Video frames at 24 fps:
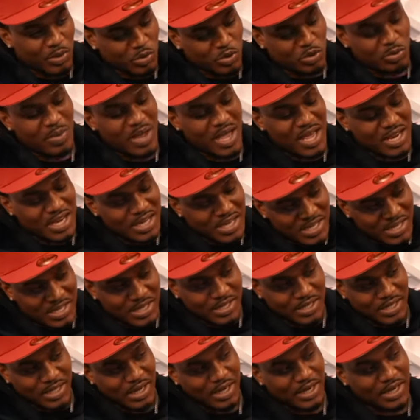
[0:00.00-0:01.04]
who's mad at
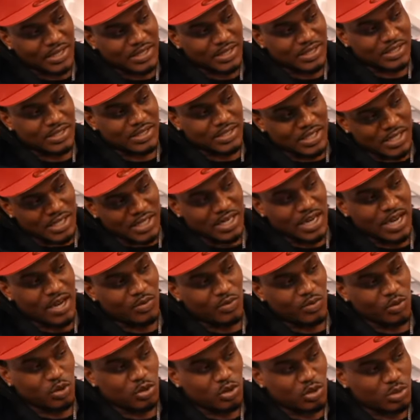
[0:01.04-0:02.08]
E Dot because E
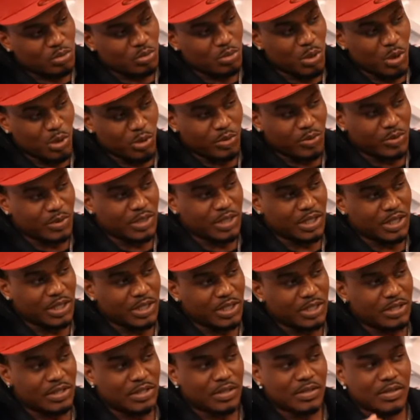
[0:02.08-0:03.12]
Dot was smoking with
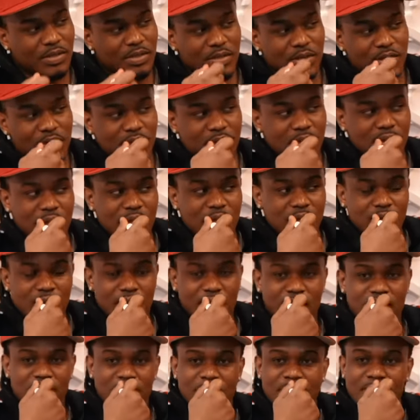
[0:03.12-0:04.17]
niggas. But
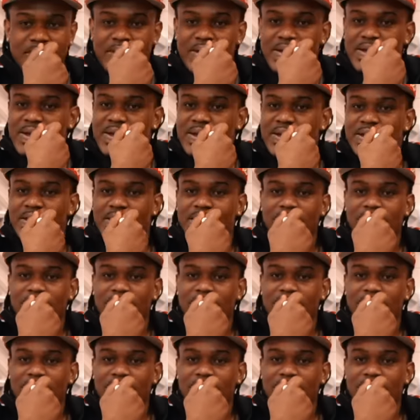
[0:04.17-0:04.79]
that's different.